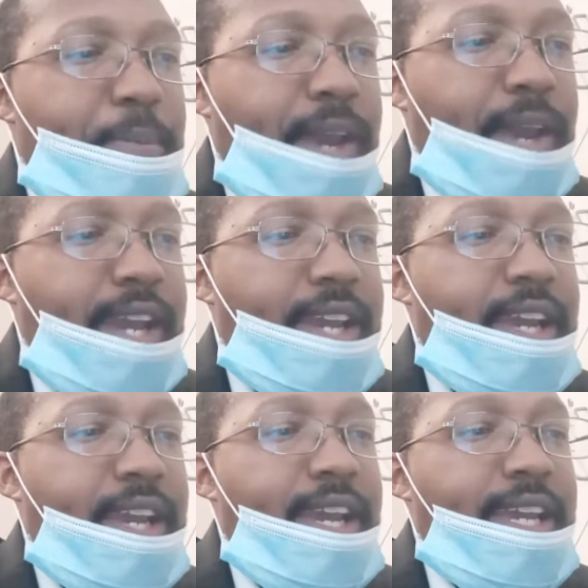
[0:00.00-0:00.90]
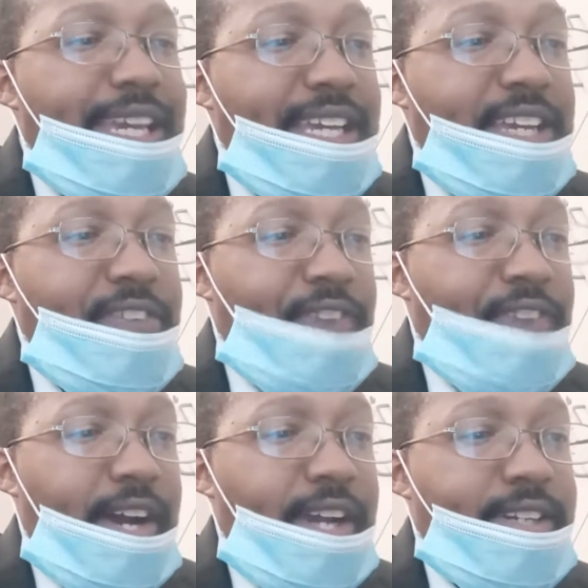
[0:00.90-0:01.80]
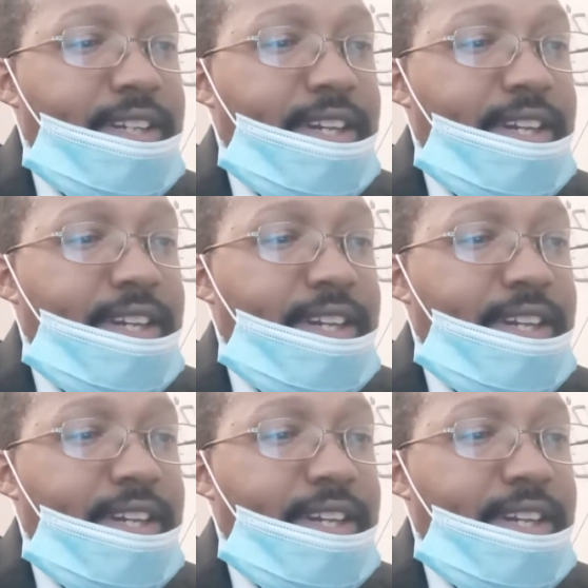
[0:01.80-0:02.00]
pay any fine,